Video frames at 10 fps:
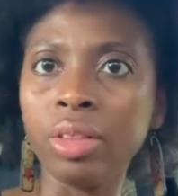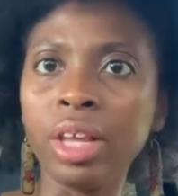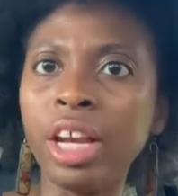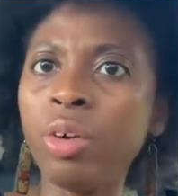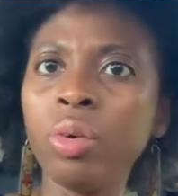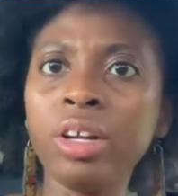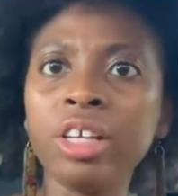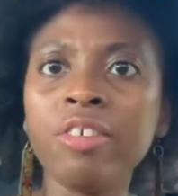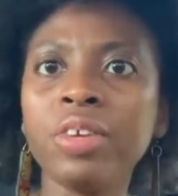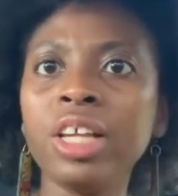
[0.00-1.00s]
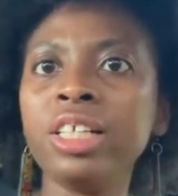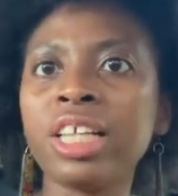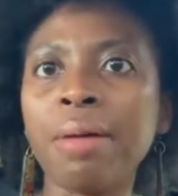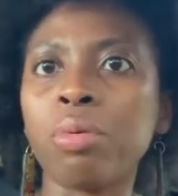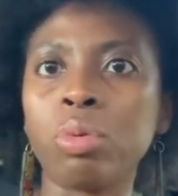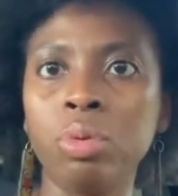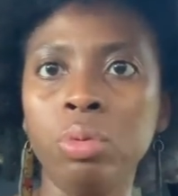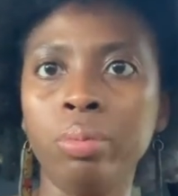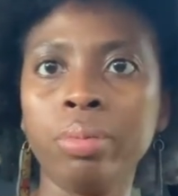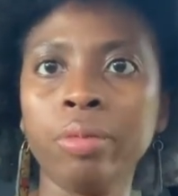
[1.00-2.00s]
They didn't want to give any type of
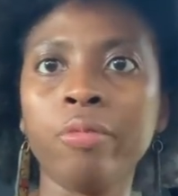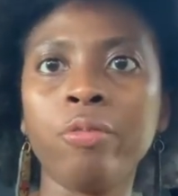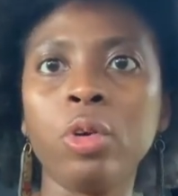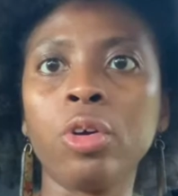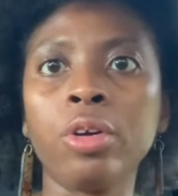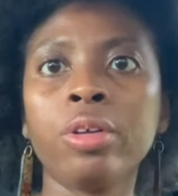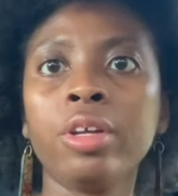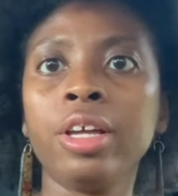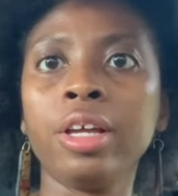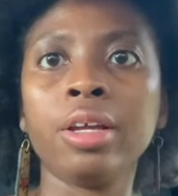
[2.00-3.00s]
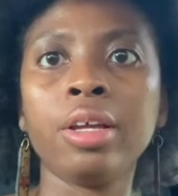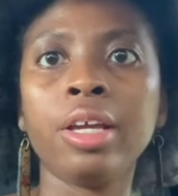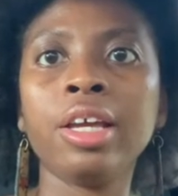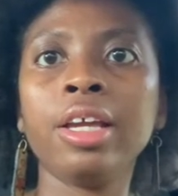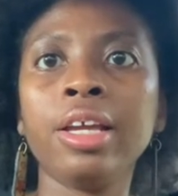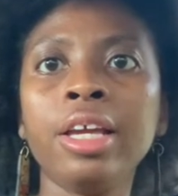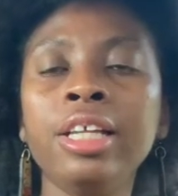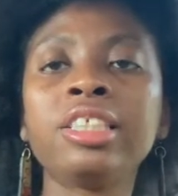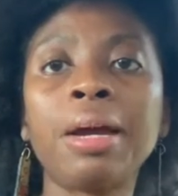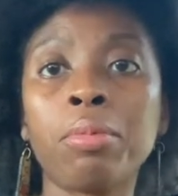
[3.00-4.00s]
room for
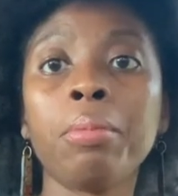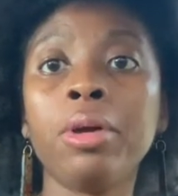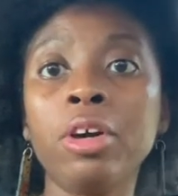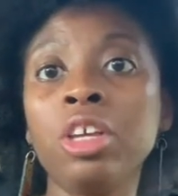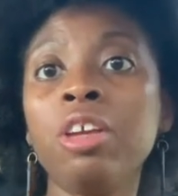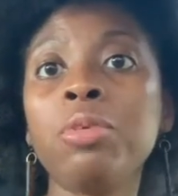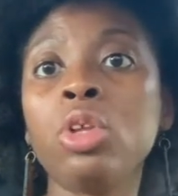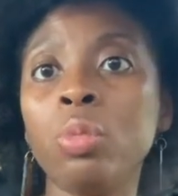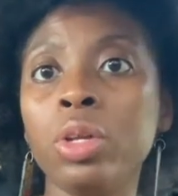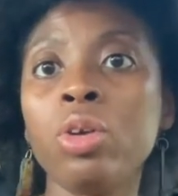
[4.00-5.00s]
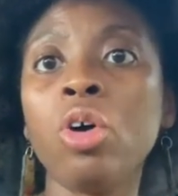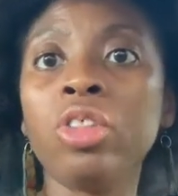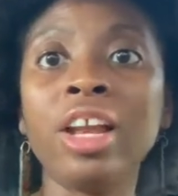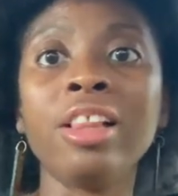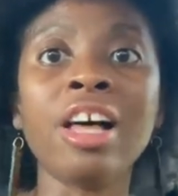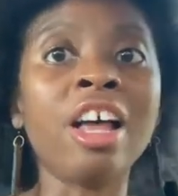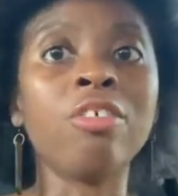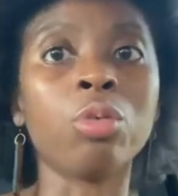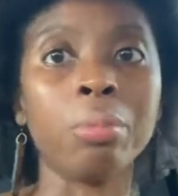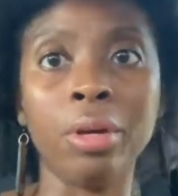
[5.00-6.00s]
any type of rebellion, even though we know that a lot
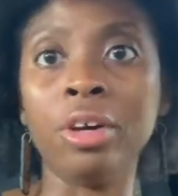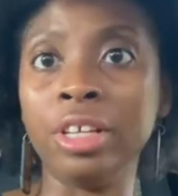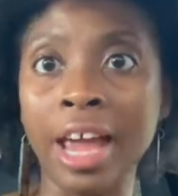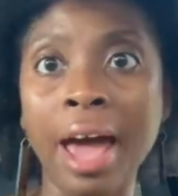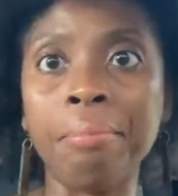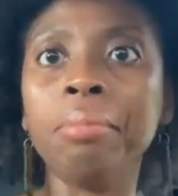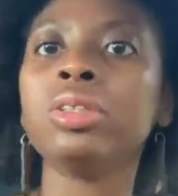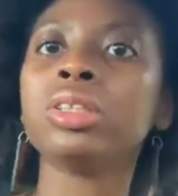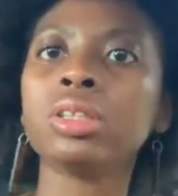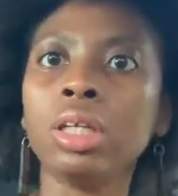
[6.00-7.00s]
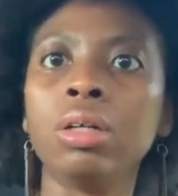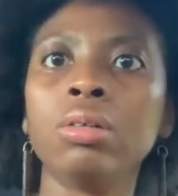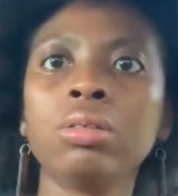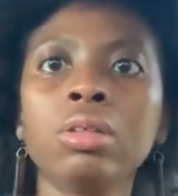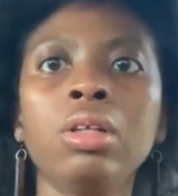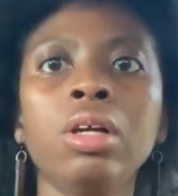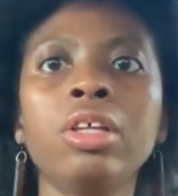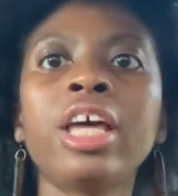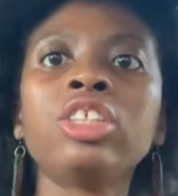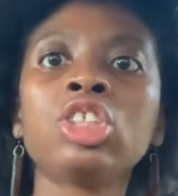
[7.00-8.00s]
of rebellion happened. But still,
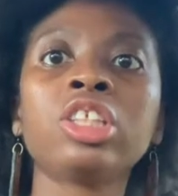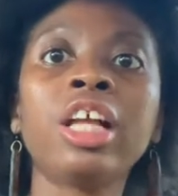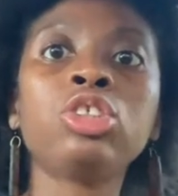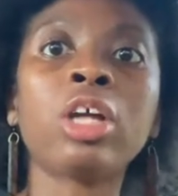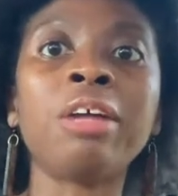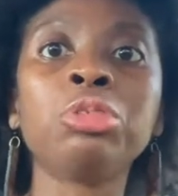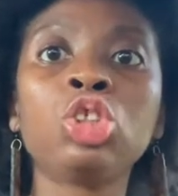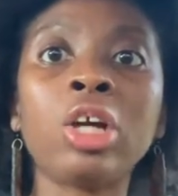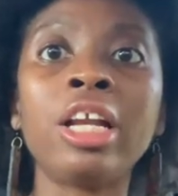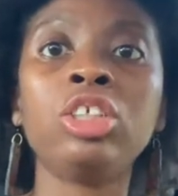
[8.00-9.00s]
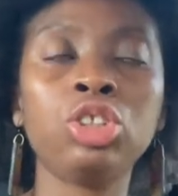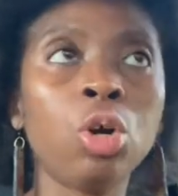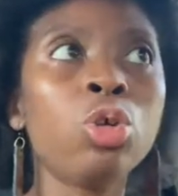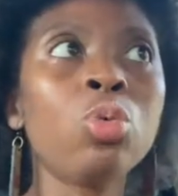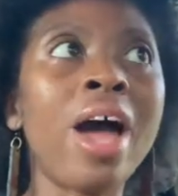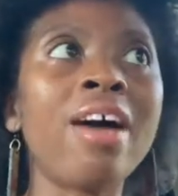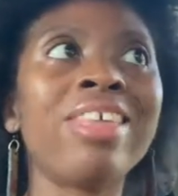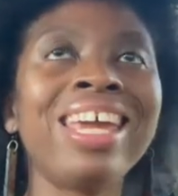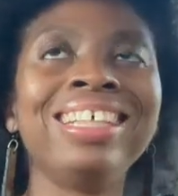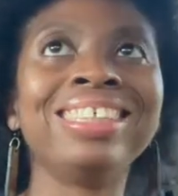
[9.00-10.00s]
that just lets you, I'm just trying to show you how
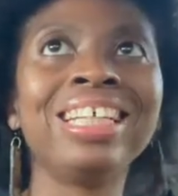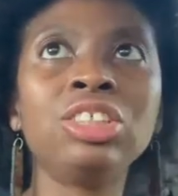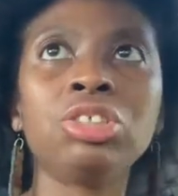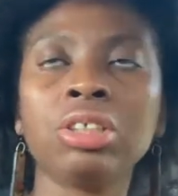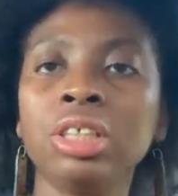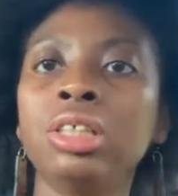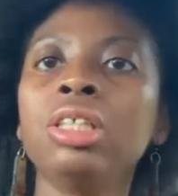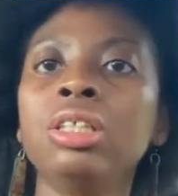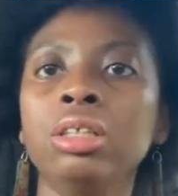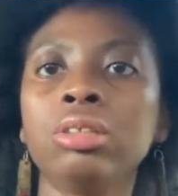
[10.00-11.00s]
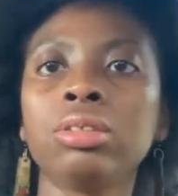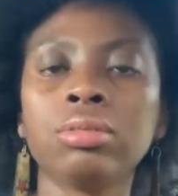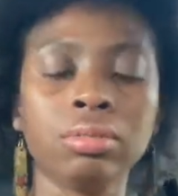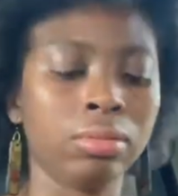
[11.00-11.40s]
they intentionally did this.